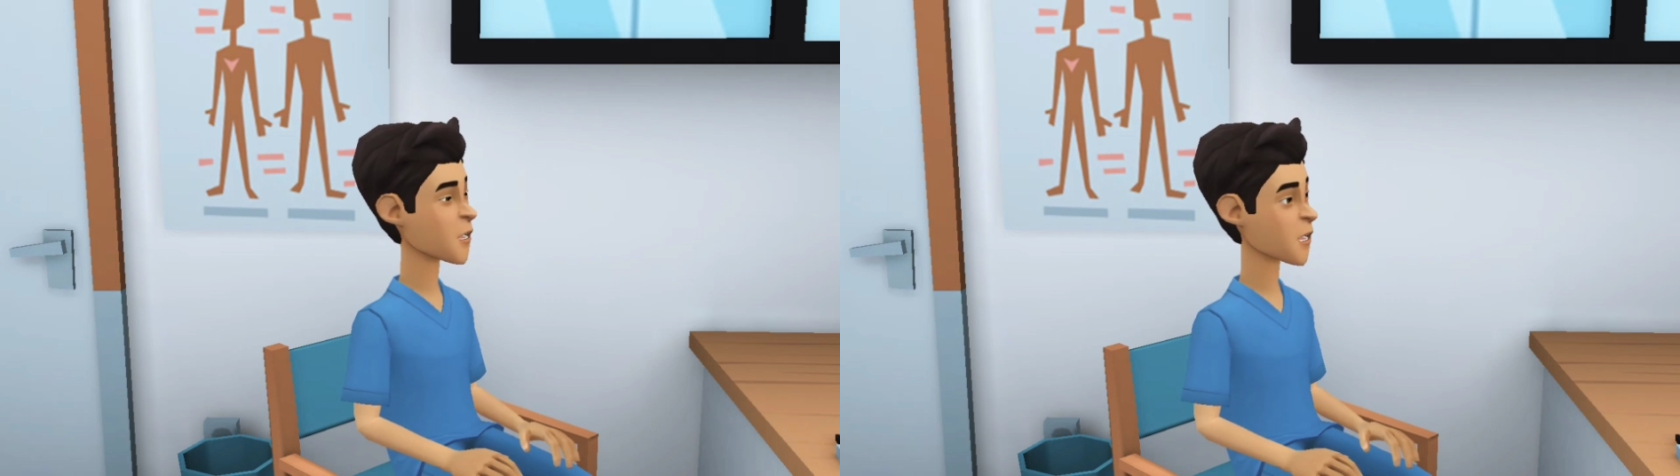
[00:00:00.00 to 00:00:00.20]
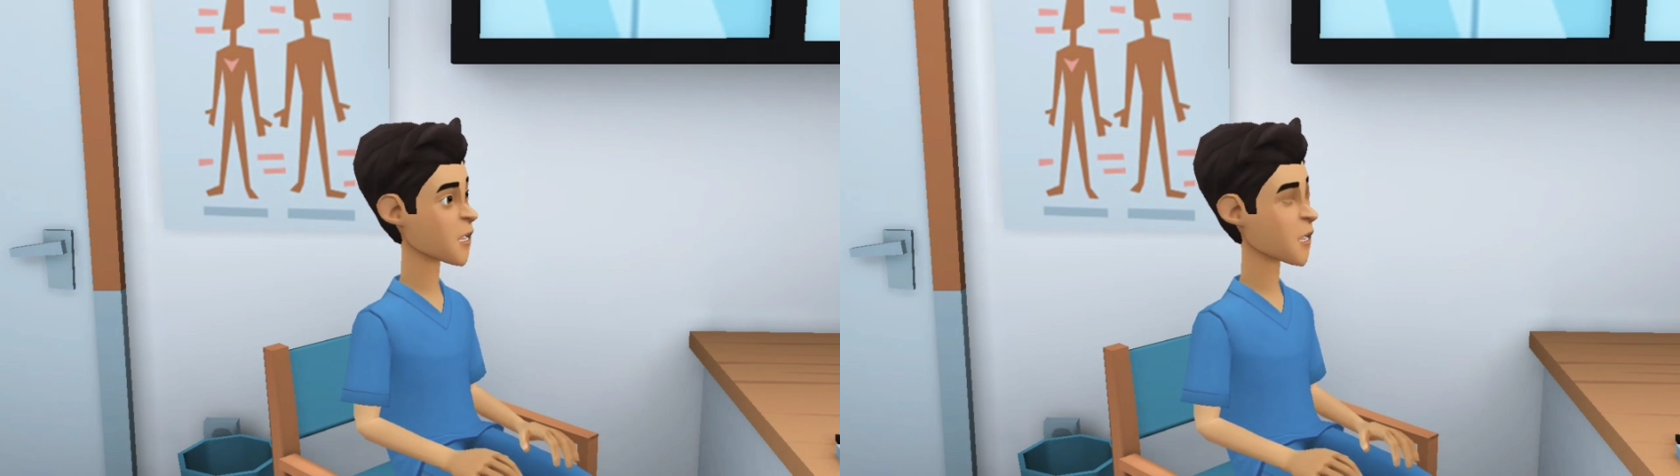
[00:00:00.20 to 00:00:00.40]

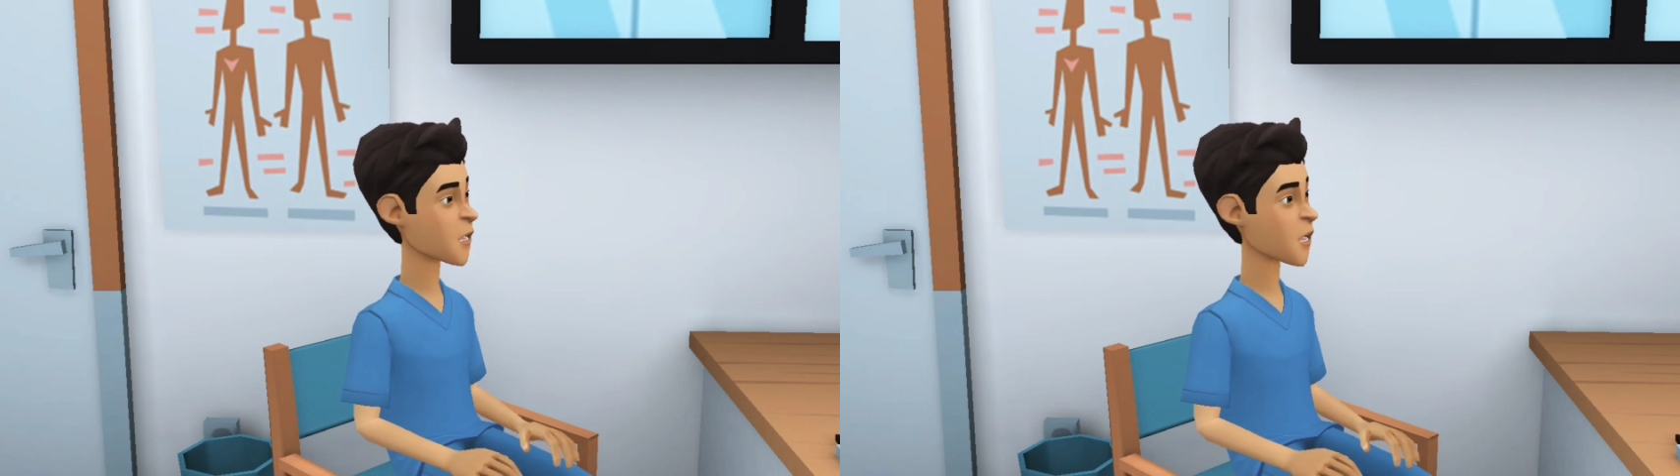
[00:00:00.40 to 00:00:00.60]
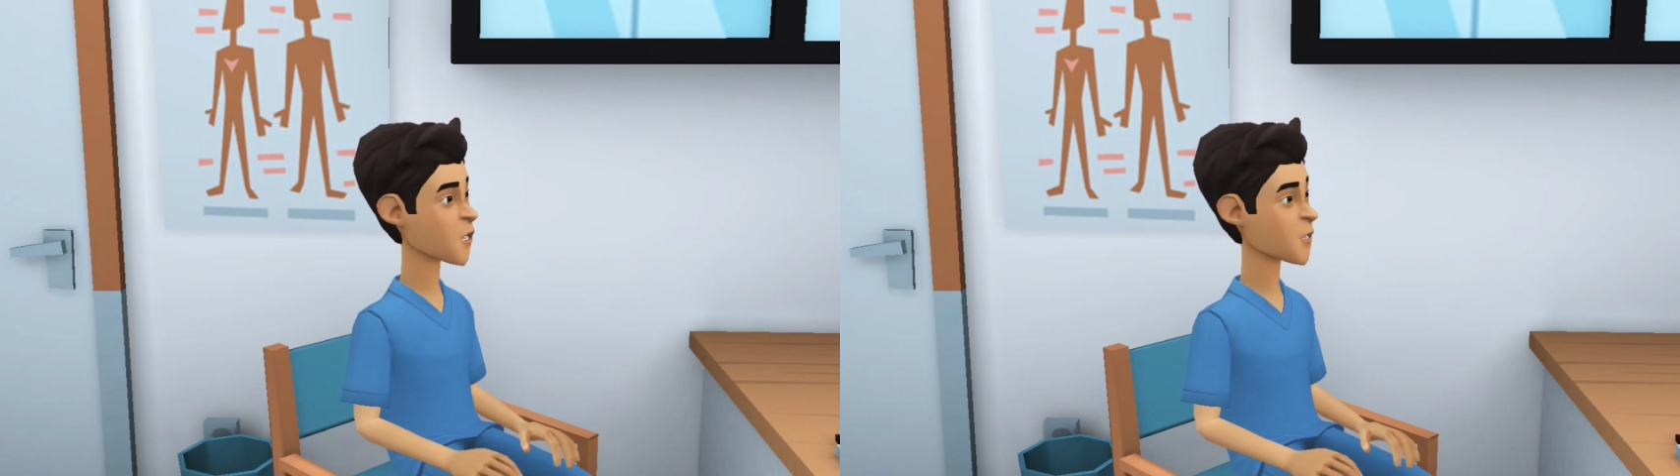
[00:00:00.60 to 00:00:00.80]
JG
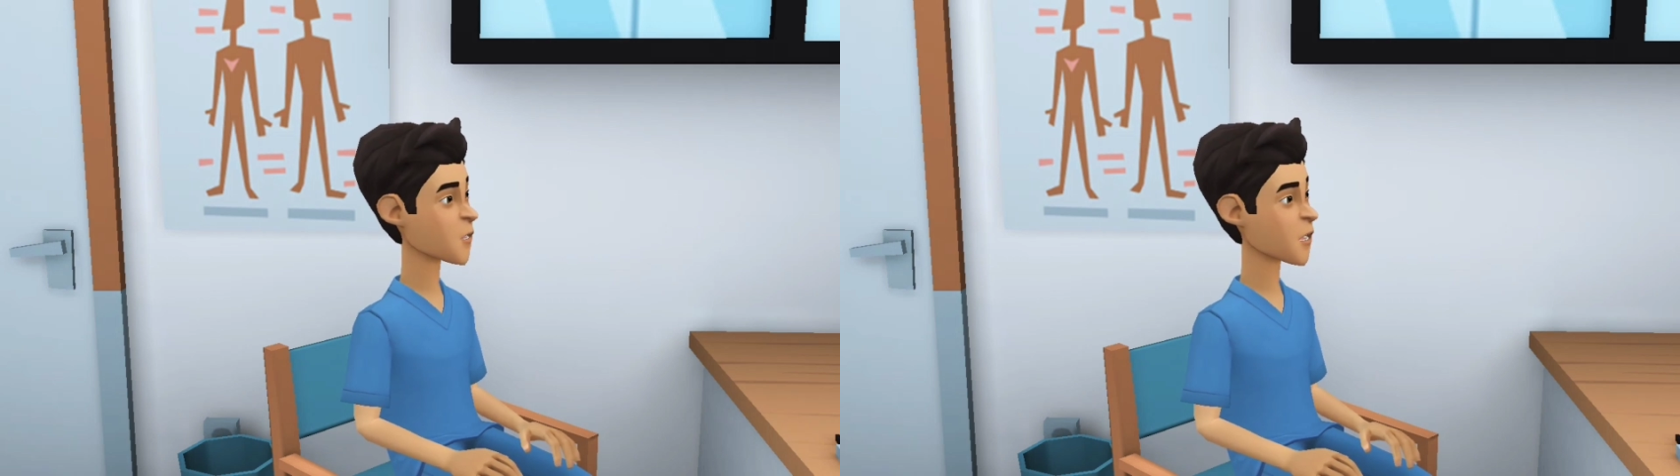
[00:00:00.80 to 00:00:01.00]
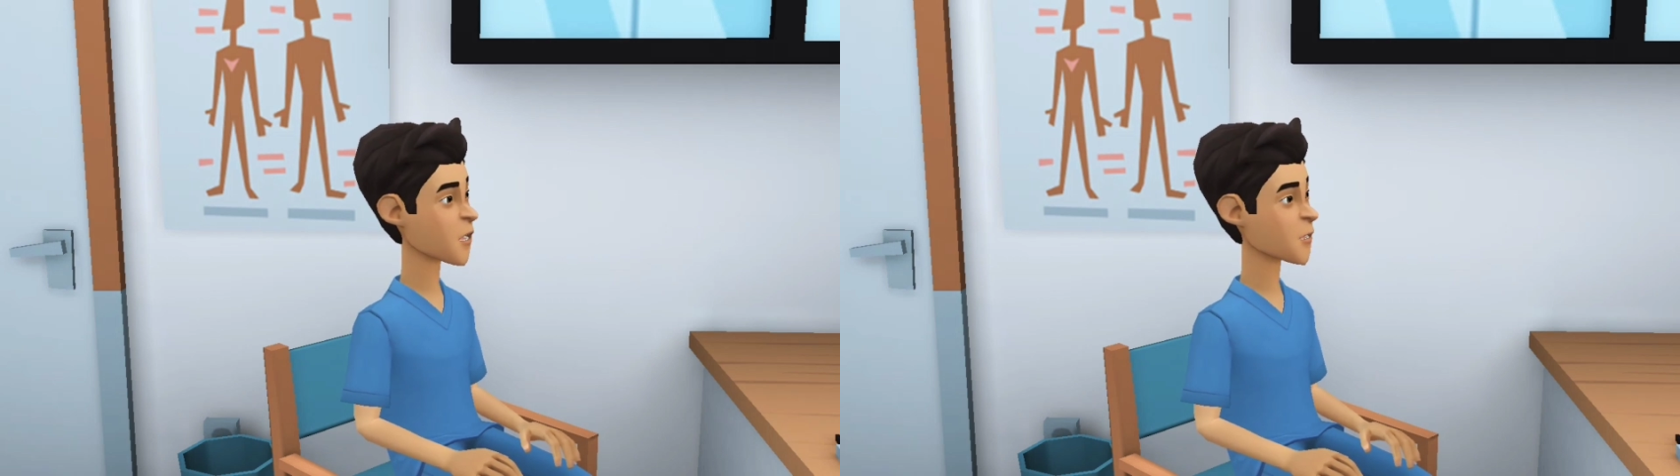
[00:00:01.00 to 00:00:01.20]

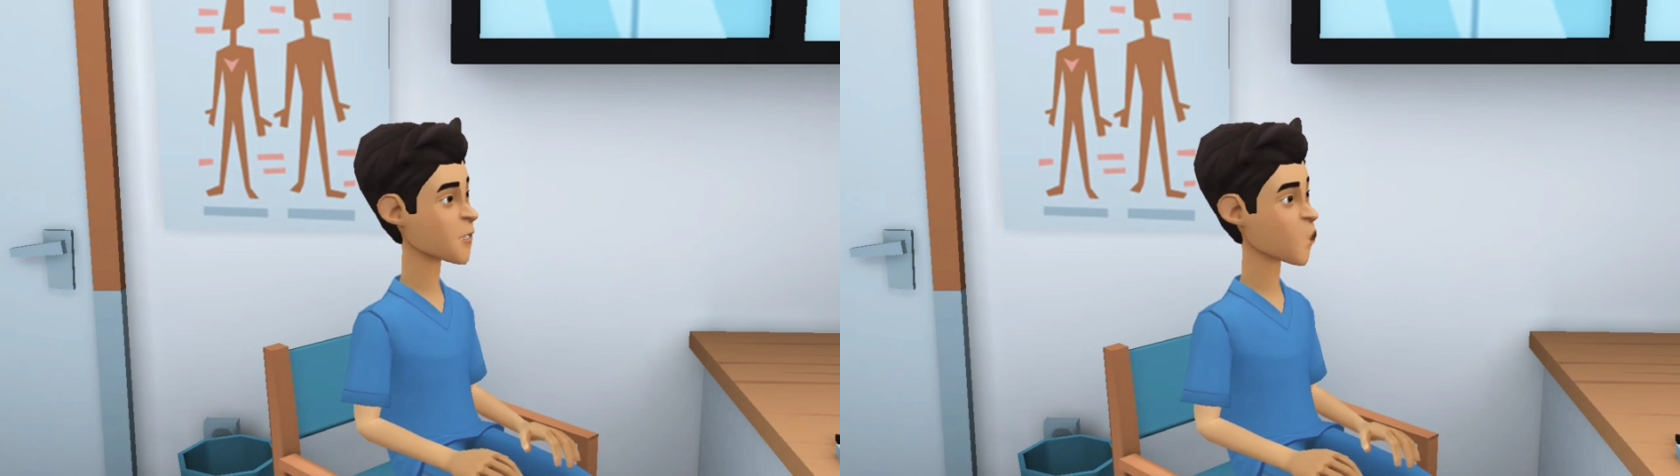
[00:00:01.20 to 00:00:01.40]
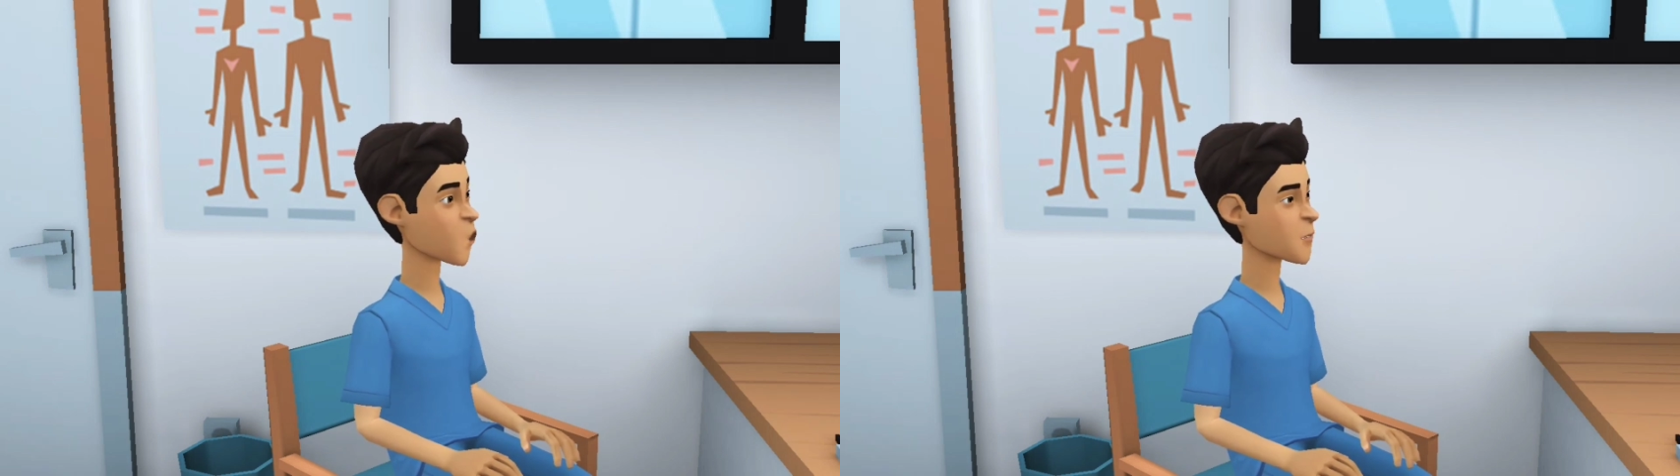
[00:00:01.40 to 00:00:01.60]
International
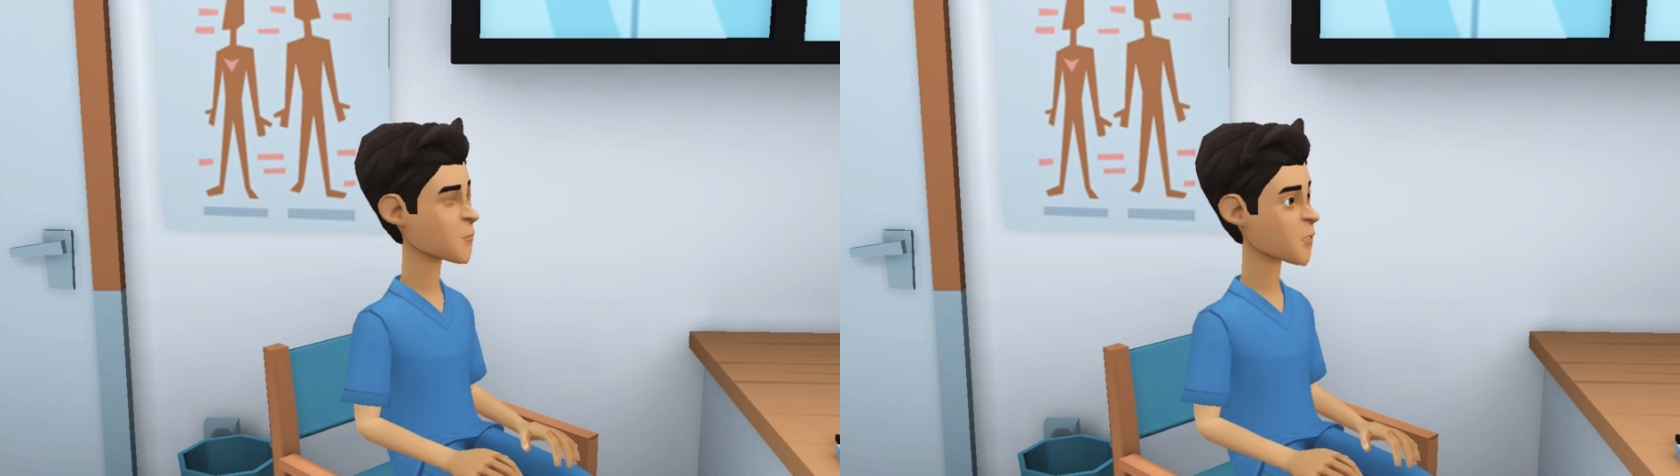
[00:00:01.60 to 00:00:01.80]
School,